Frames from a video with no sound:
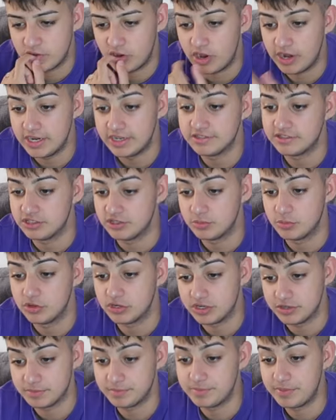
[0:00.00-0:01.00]
Alright, listen, we're
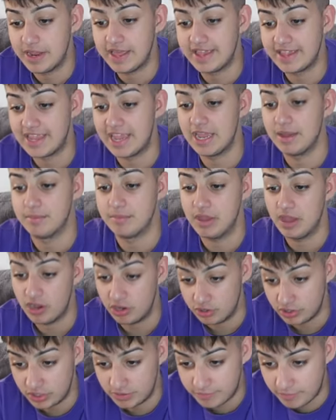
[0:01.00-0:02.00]
gonna play a game.
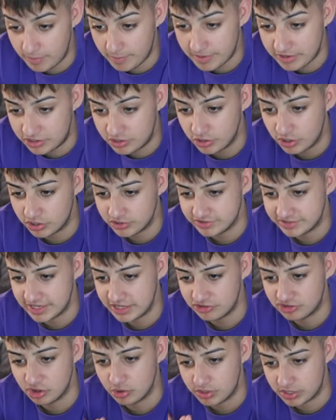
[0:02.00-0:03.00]
If I make you laugh,
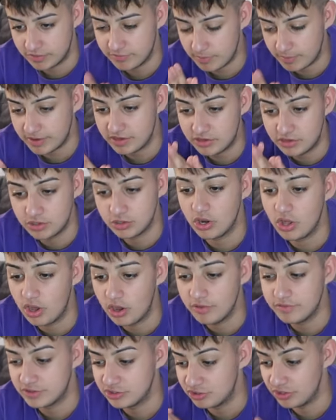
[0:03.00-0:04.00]

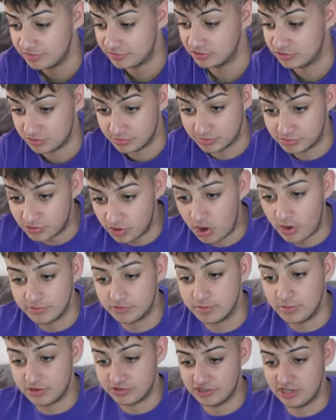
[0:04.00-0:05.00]
then you have to
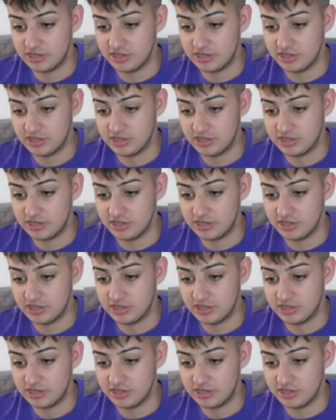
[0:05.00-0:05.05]
subscribe to my